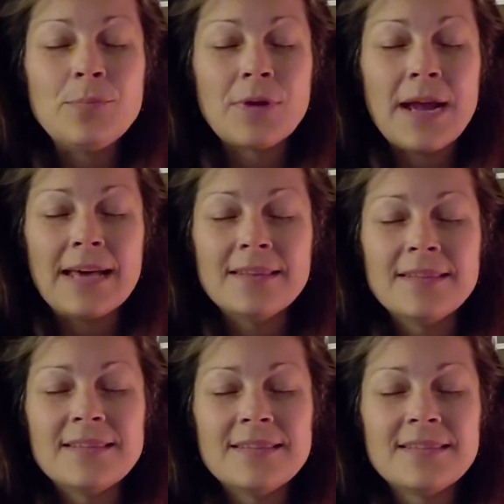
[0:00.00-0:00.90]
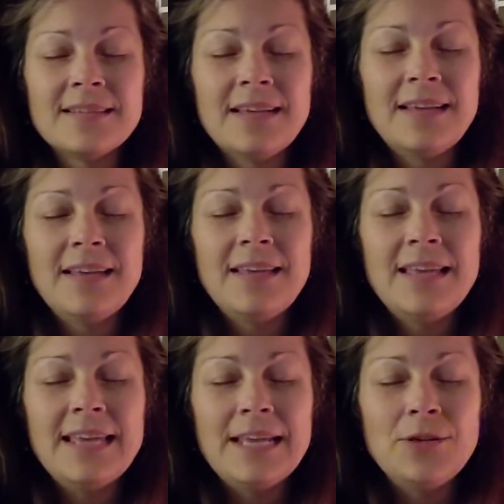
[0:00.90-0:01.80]
breaths
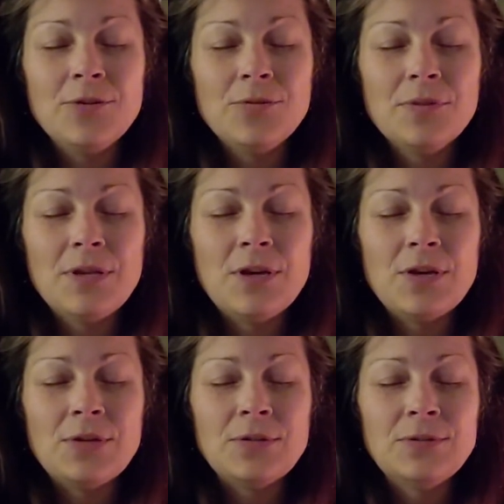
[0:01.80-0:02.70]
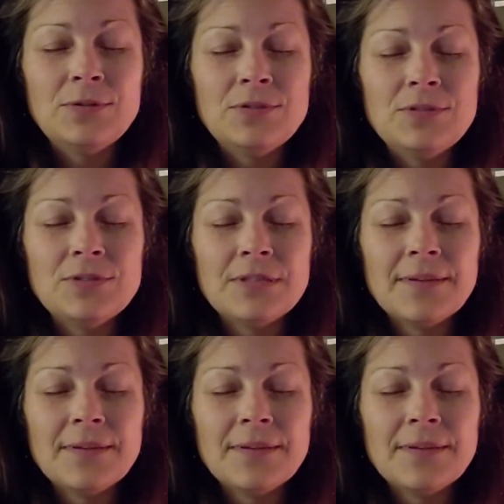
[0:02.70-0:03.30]
in through the nose.